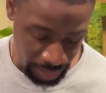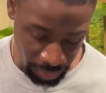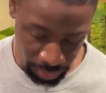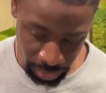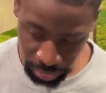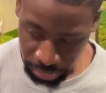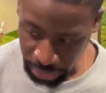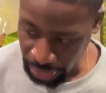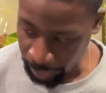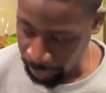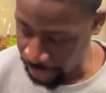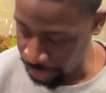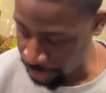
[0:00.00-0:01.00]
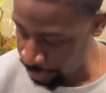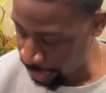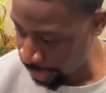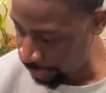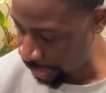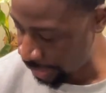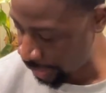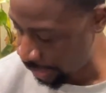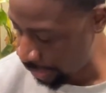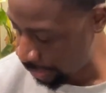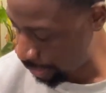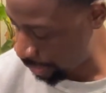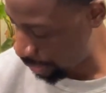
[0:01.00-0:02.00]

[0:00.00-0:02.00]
don't know, should I pot it up like right now?